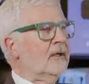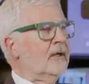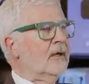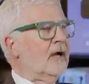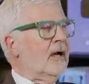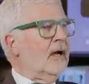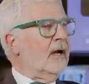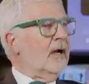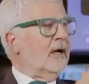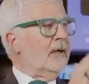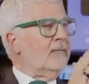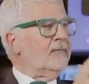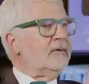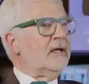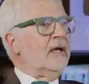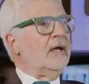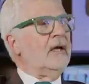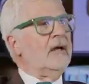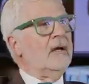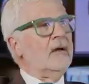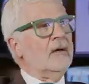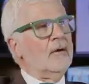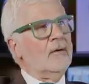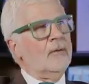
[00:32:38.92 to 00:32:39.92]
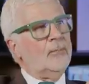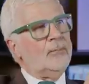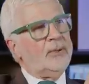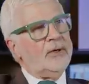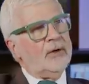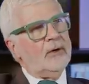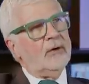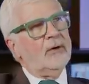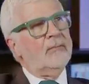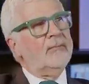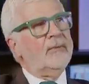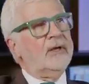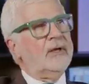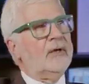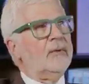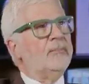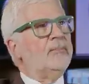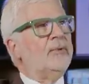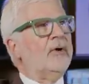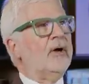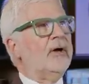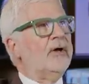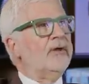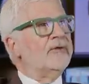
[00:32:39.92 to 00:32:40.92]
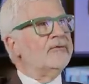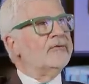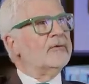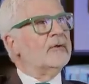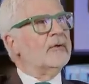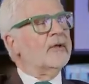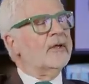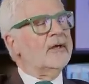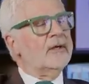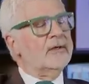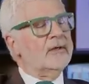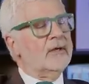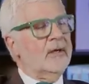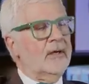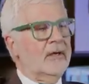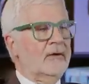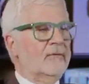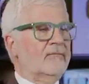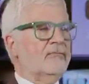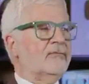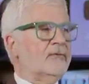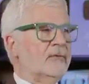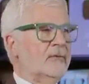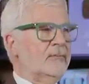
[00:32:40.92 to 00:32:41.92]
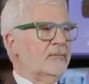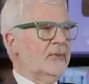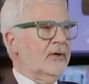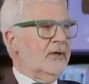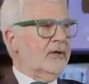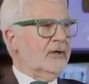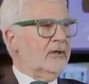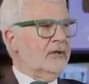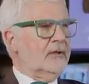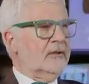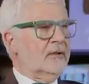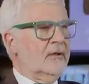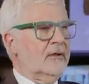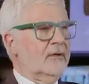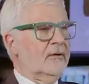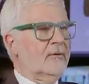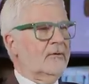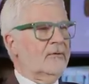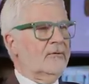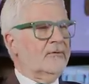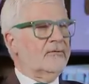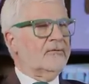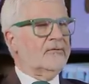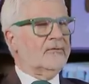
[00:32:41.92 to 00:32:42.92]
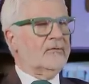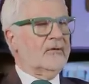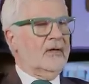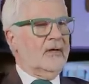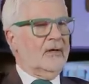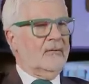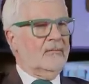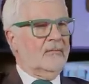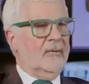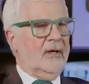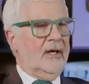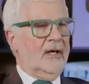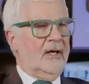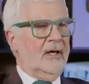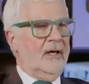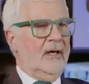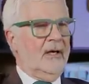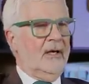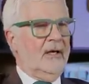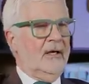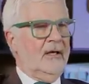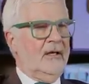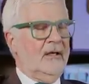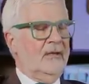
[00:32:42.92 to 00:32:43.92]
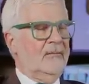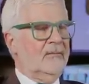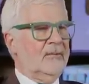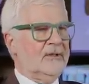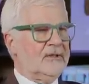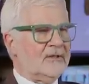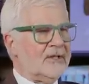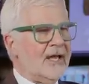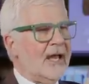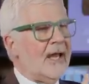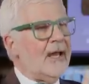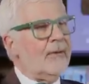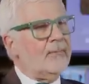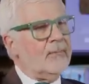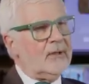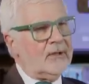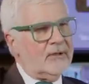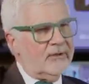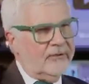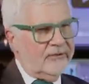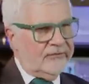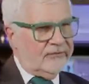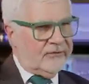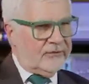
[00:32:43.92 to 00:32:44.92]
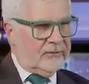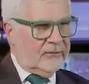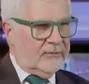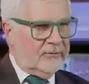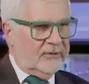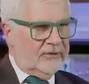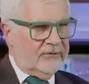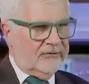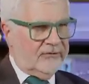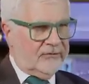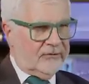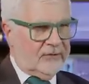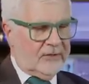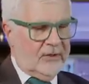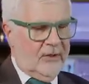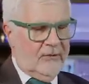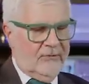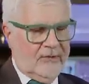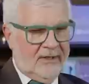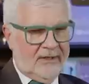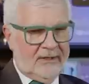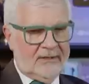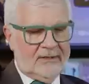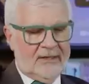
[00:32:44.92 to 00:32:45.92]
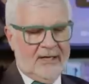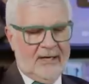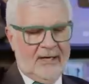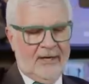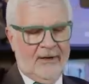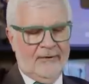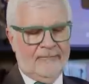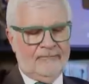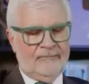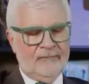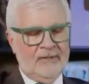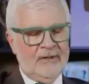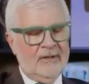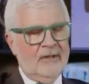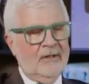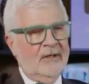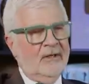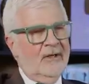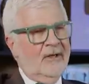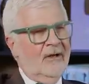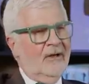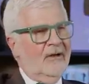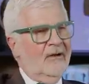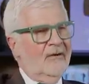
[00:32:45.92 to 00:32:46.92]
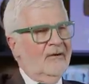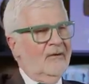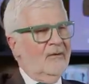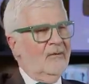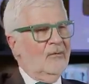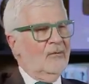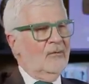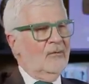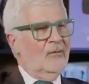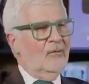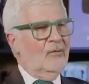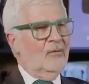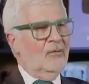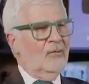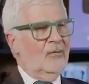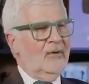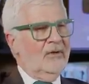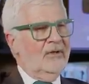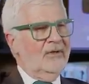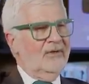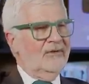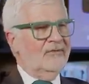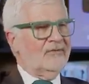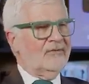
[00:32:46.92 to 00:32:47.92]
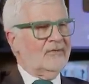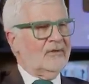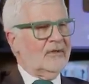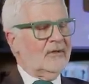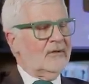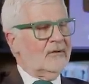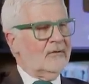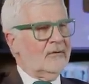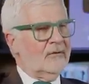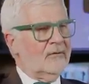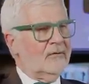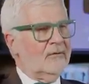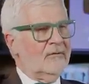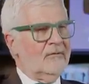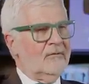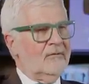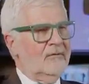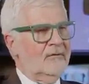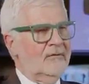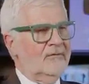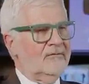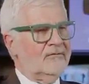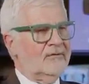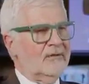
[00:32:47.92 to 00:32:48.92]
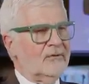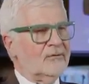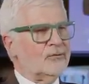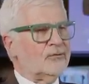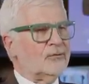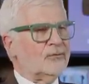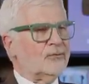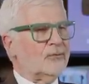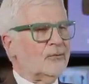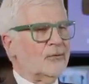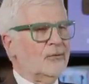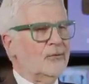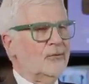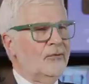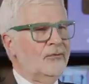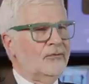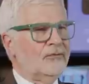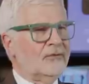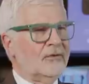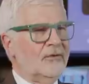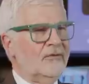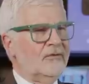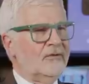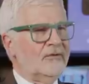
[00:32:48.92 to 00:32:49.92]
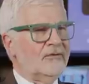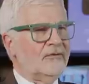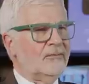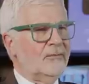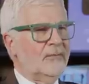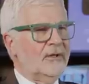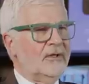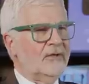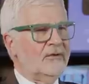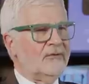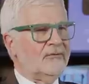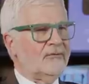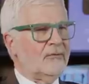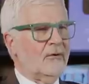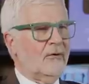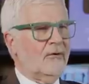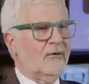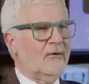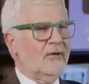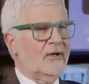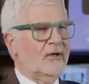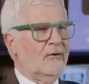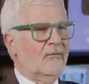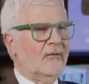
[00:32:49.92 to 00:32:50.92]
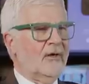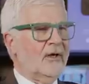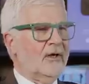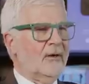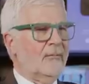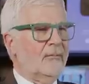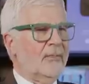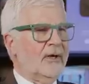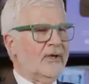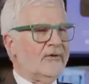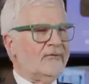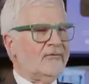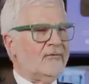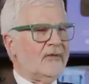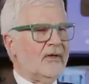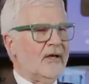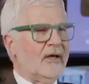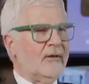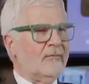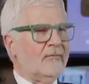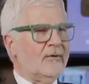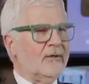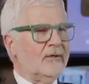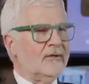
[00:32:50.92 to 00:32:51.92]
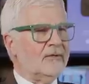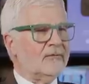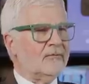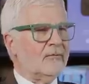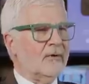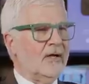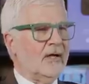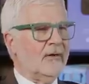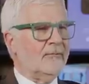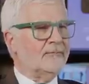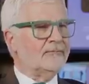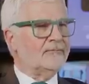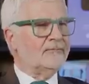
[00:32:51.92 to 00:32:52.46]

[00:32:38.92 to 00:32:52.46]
I'm now perimenopausal, and everybody knows that my metabolism is slowing down. Is there truth to this myth, or do you want to bust that one as well?